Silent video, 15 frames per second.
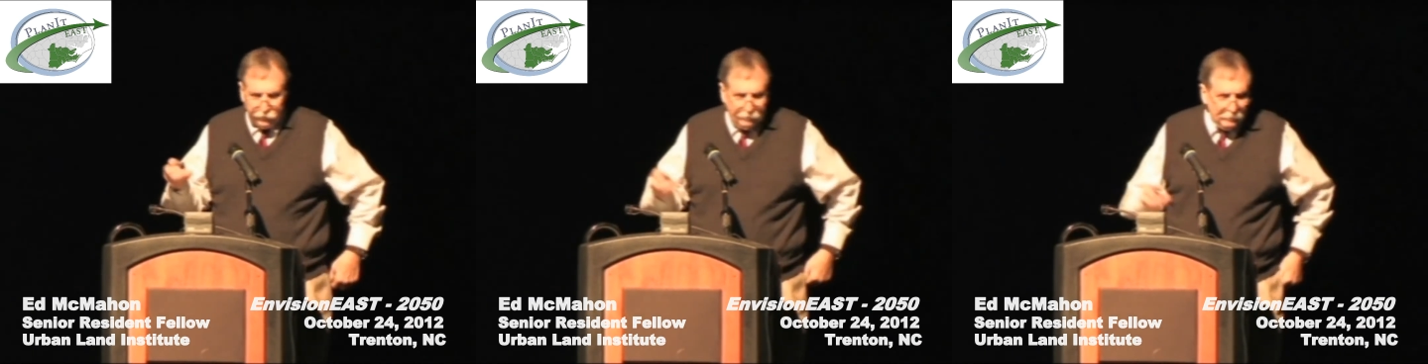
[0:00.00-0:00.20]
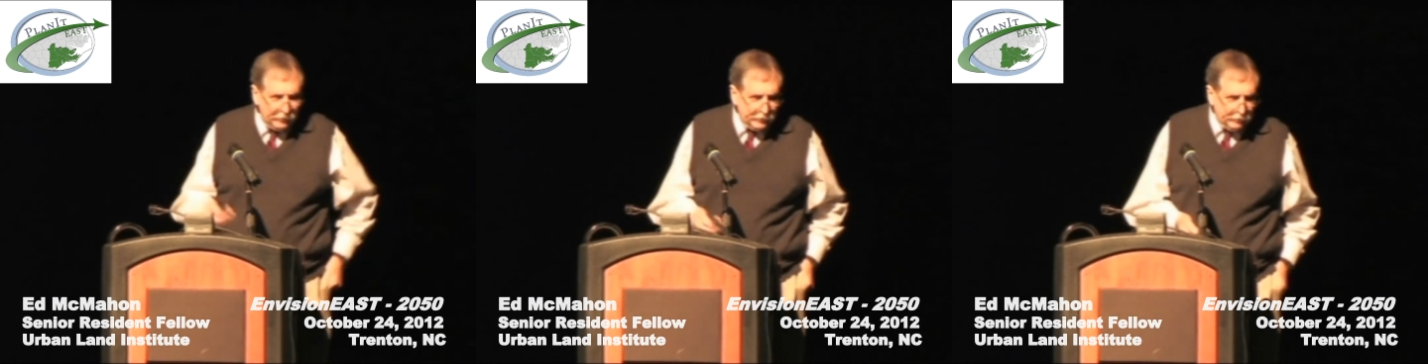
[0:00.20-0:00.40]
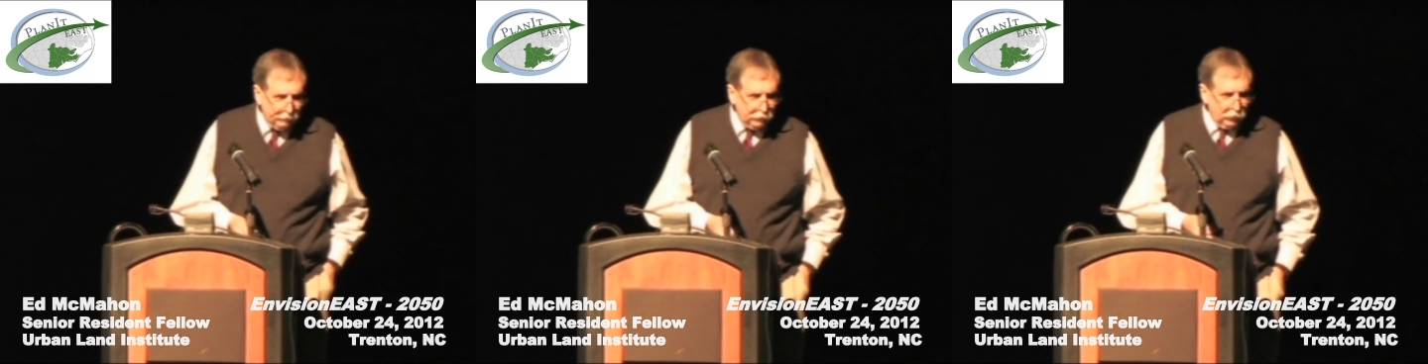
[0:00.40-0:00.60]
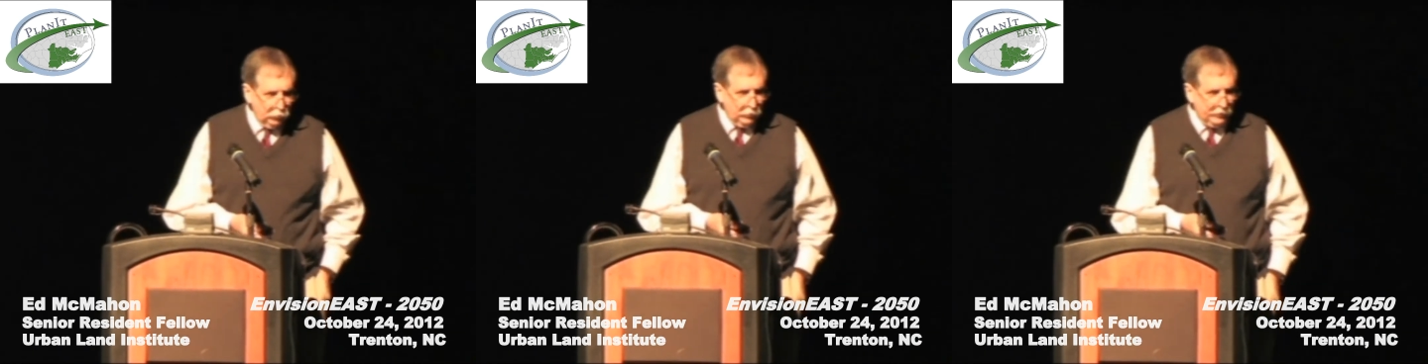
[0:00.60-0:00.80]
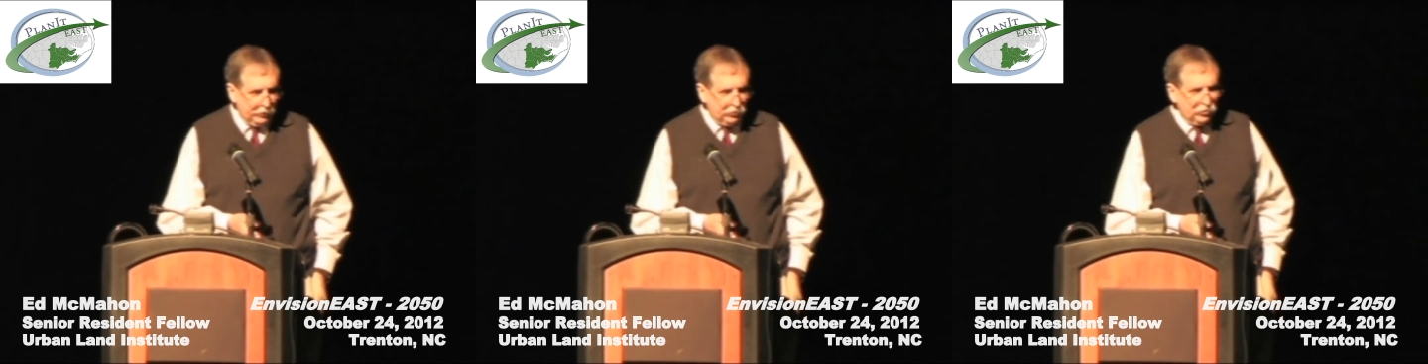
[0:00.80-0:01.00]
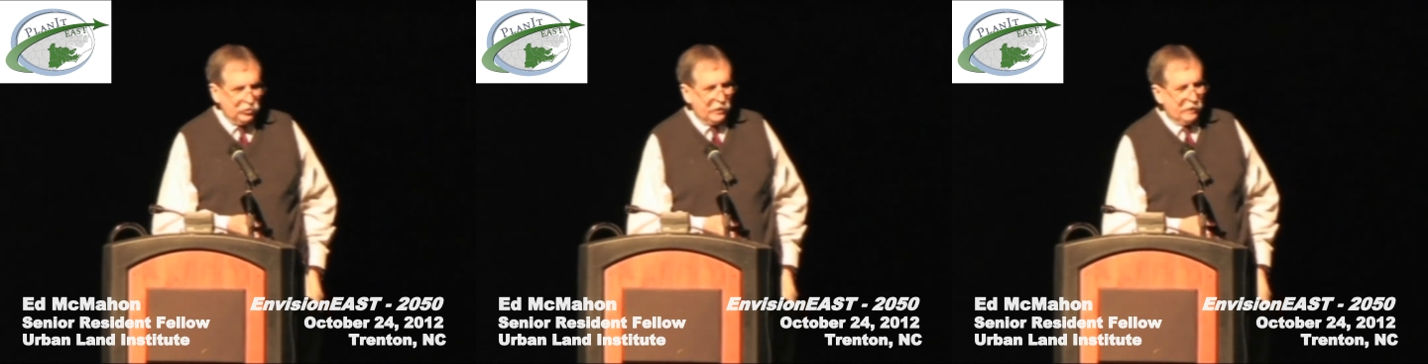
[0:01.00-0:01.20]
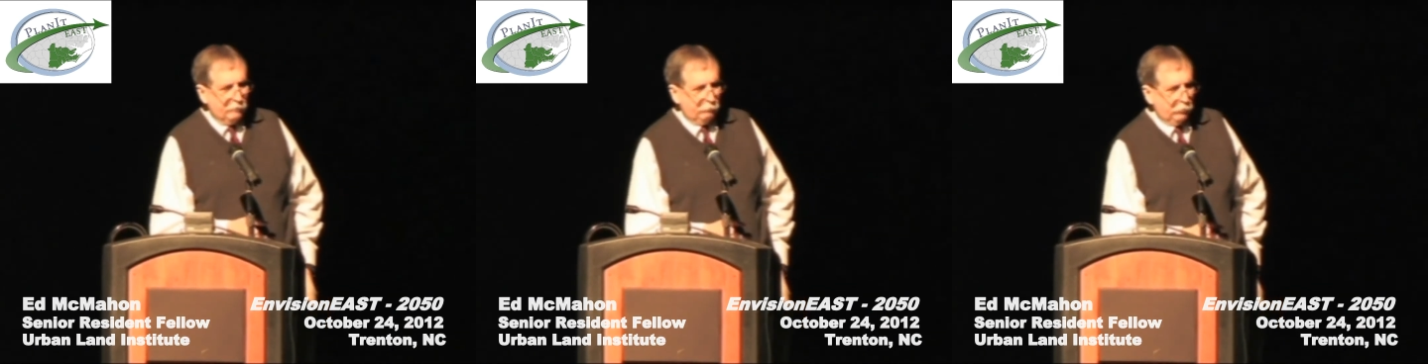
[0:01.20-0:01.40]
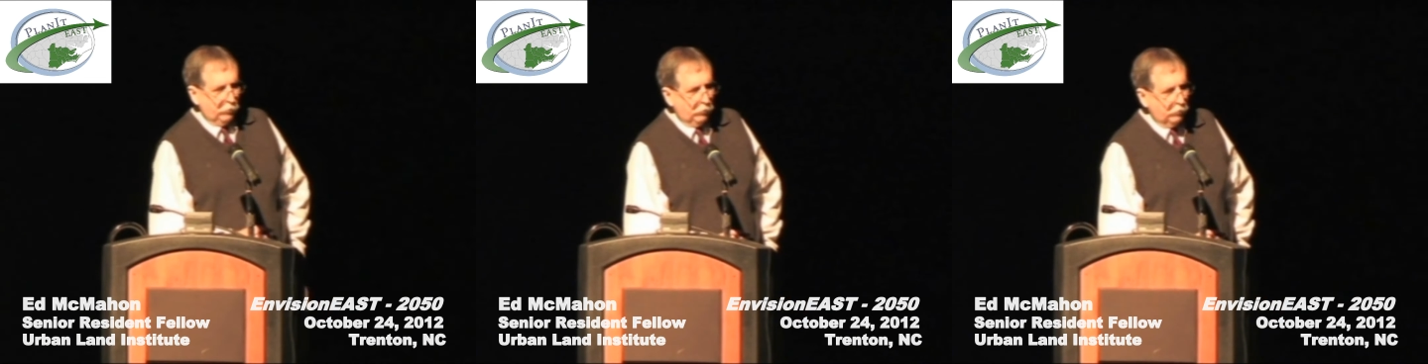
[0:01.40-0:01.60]
Let me give you an
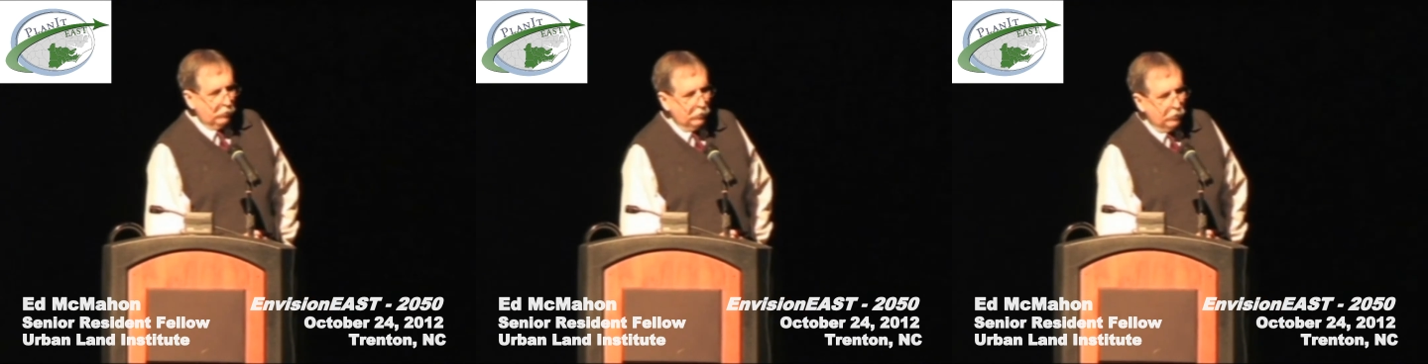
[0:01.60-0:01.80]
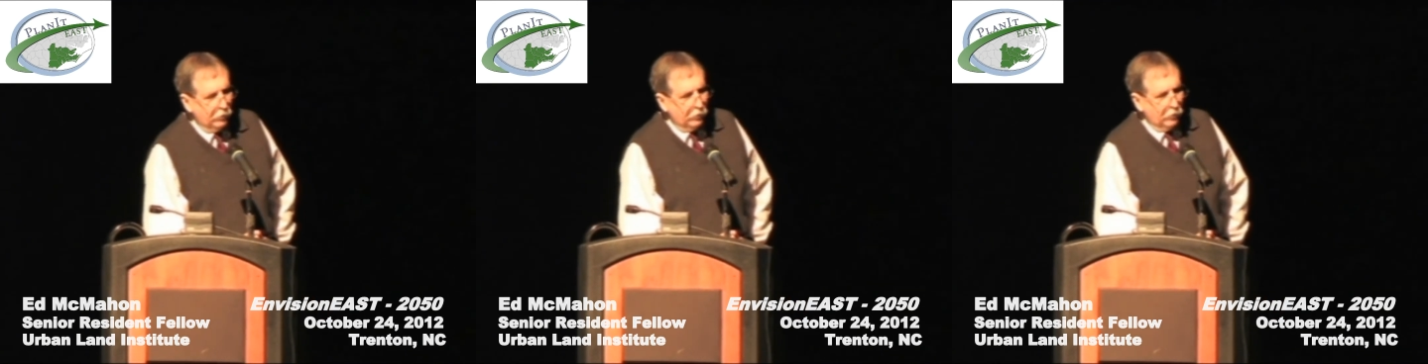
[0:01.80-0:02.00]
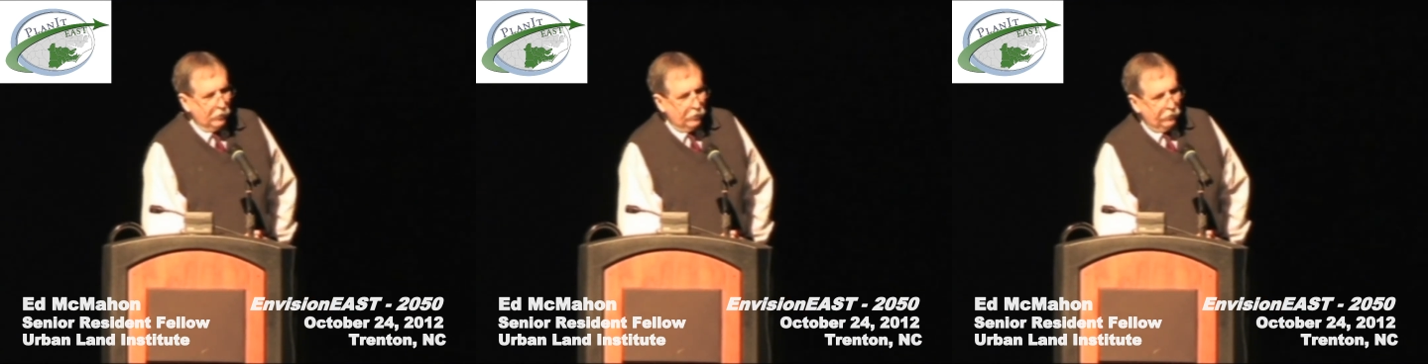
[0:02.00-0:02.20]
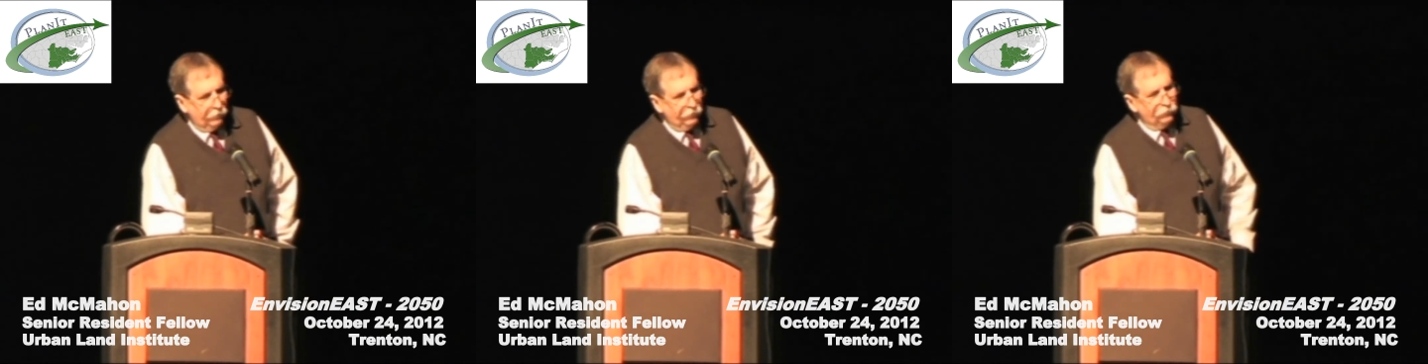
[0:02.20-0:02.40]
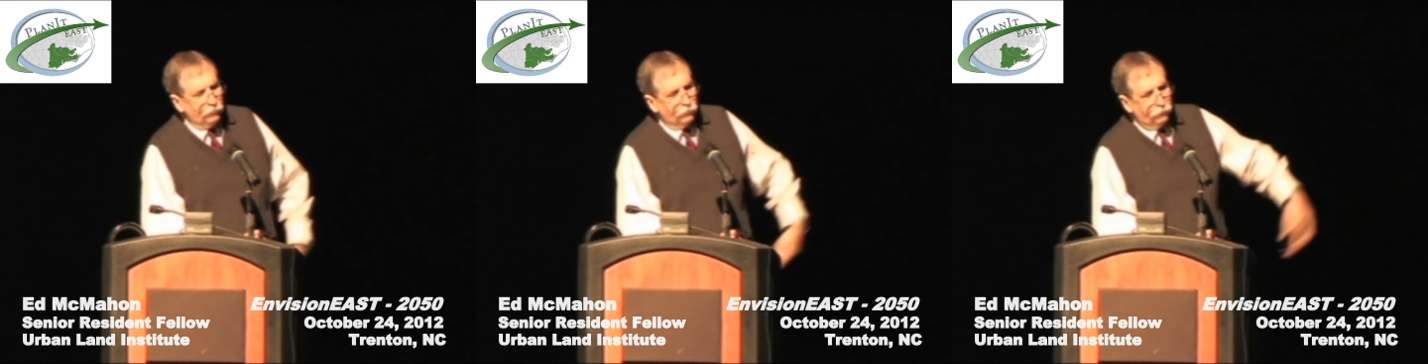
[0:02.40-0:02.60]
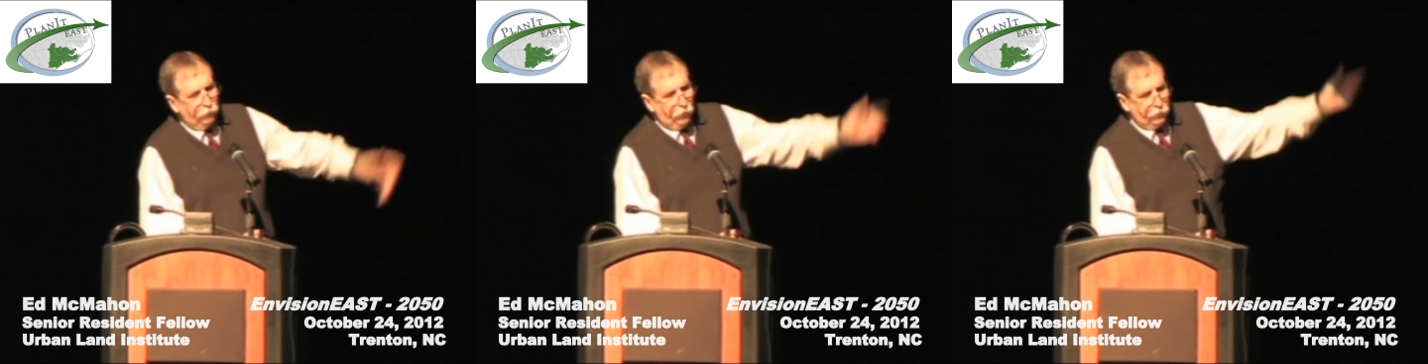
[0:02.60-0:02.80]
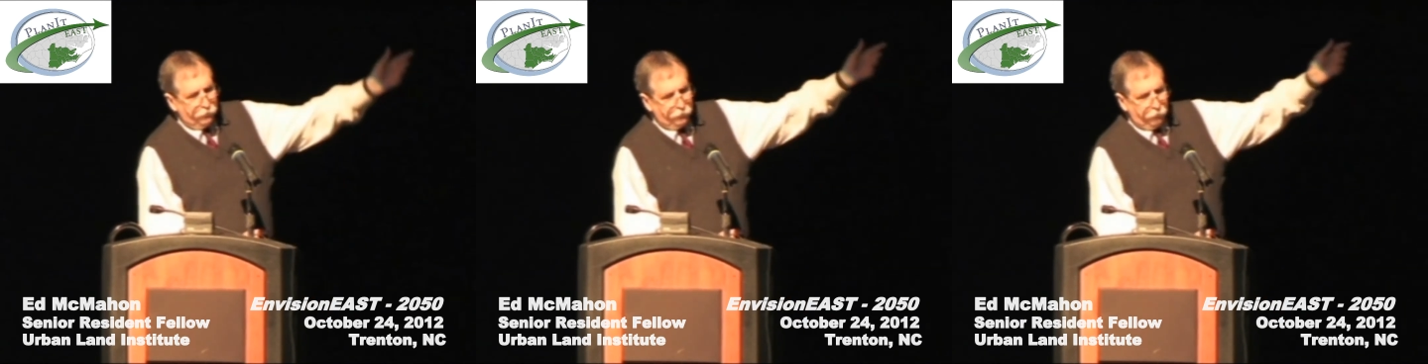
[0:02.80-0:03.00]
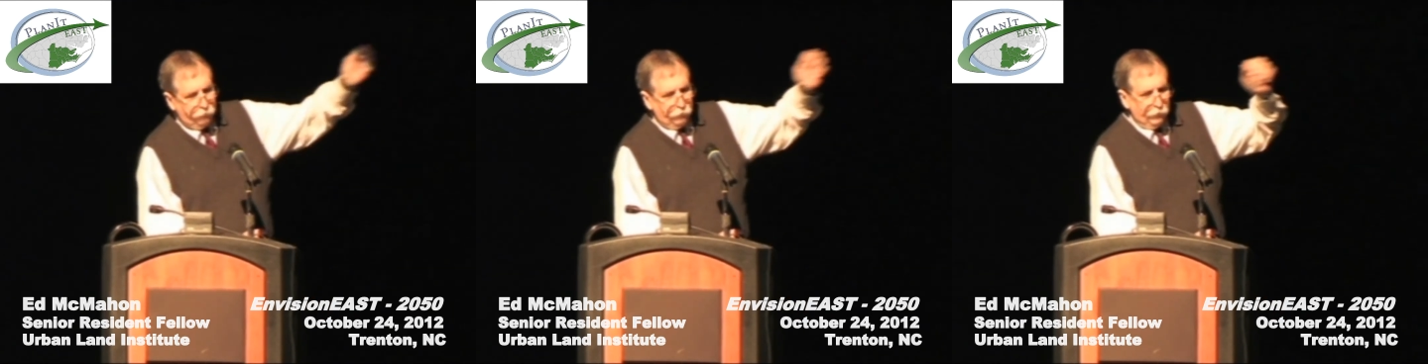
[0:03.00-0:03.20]
example. This is
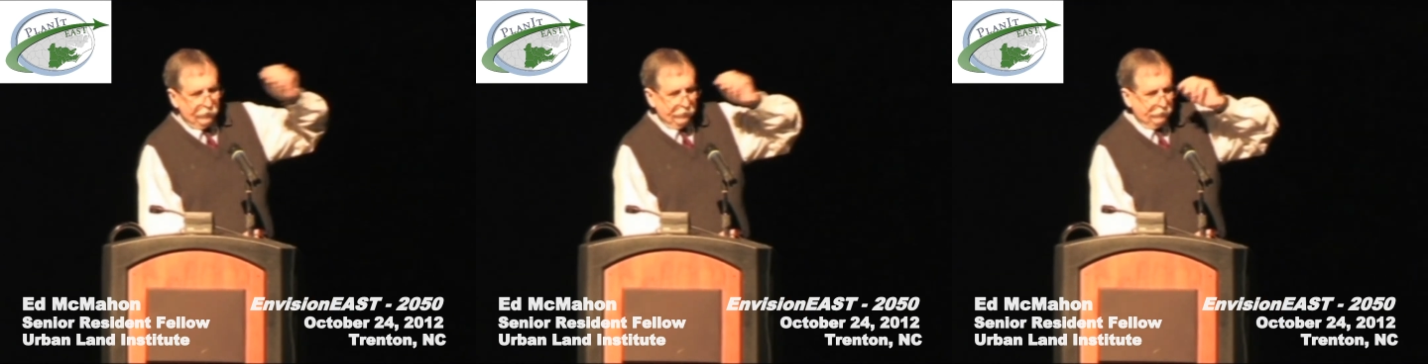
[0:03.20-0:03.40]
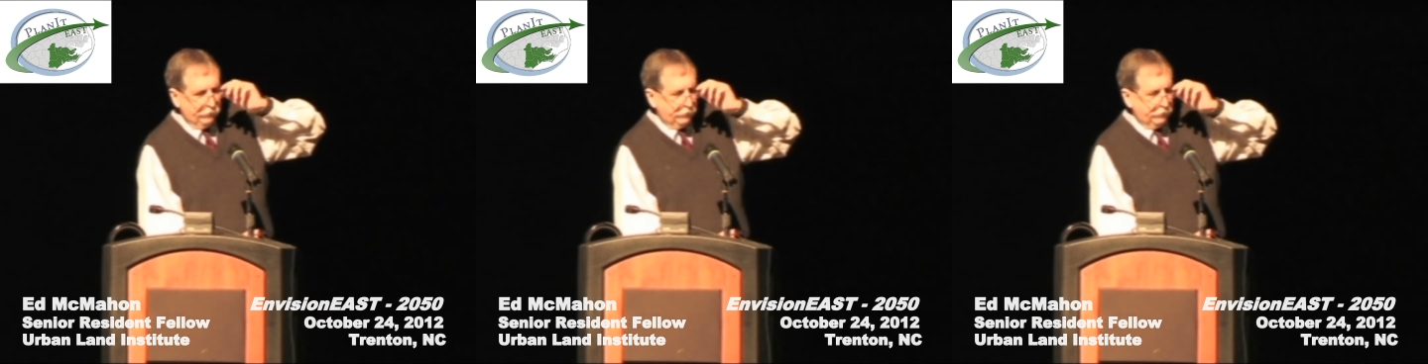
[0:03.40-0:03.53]
Foster Friess.